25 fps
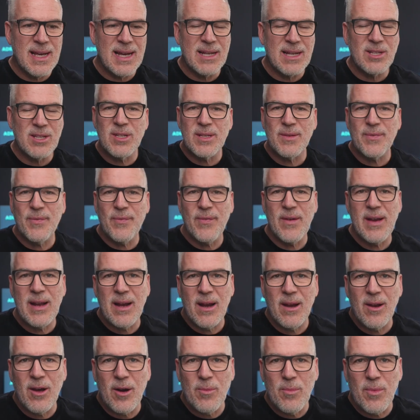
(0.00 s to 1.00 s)
that just feel
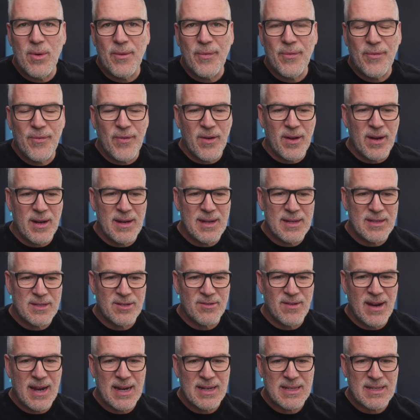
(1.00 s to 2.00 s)
a lot more fun and
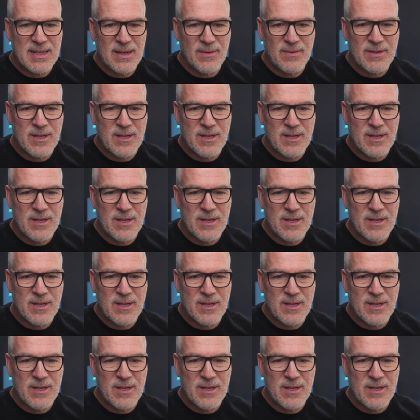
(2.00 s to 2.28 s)
interactive